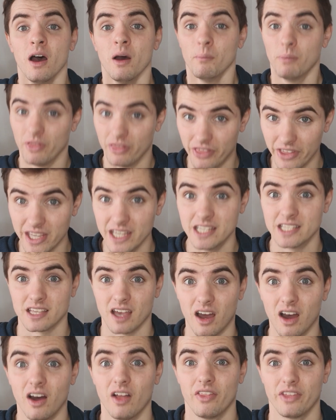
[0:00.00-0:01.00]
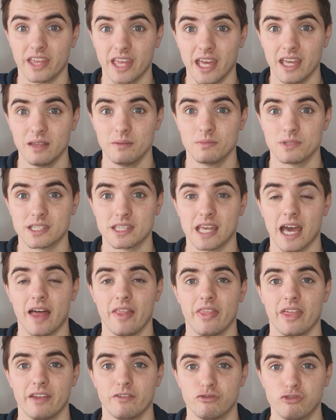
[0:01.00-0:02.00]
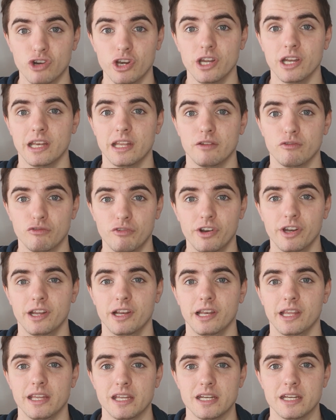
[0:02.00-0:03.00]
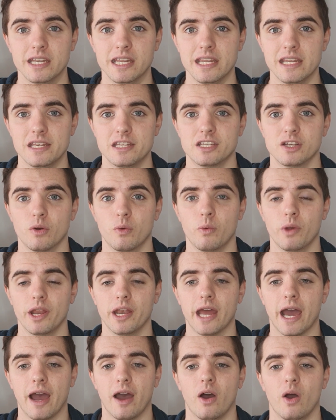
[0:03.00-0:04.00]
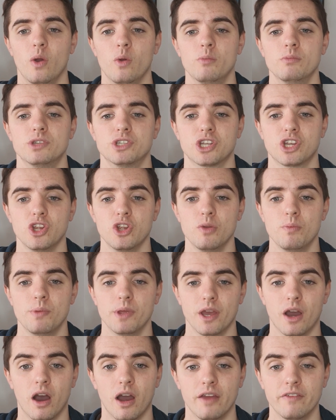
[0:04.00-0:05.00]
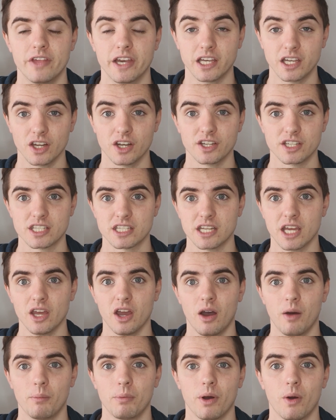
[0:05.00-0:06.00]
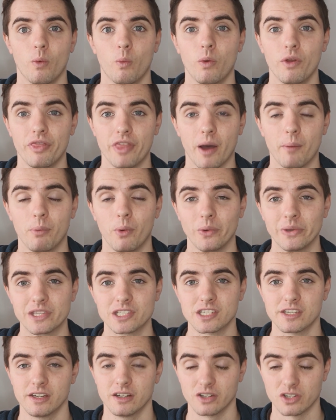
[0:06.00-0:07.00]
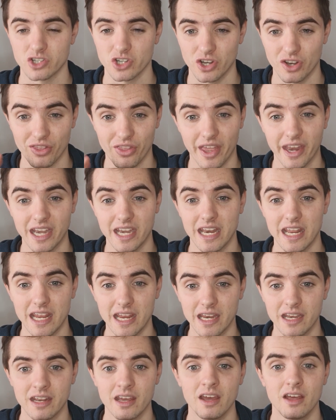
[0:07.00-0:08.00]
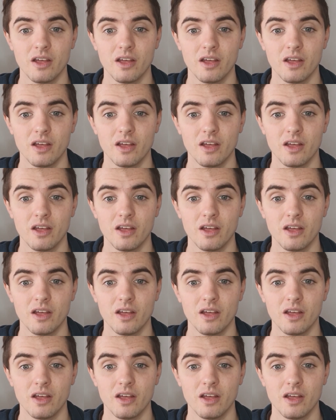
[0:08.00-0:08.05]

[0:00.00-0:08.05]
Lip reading: But these are the games that they really, really need to win at home to QPR. If they're going to stay up with that points deduction, they need